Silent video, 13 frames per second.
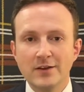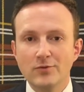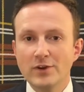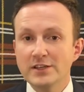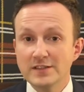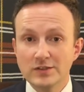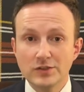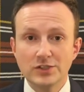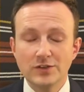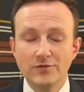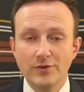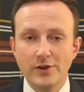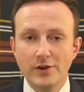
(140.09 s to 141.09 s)
resolution
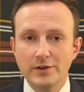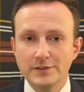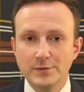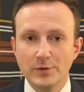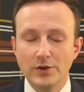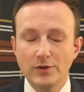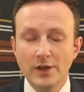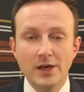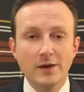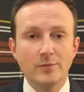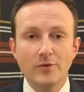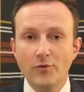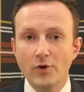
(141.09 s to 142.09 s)
for your dispute
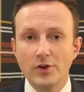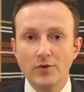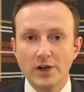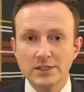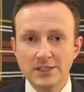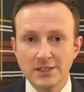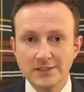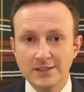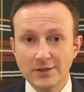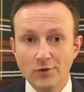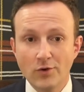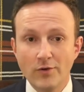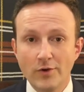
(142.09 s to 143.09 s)
before you rush into the
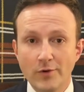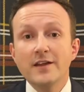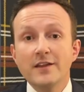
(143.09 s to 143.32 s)
courtroom.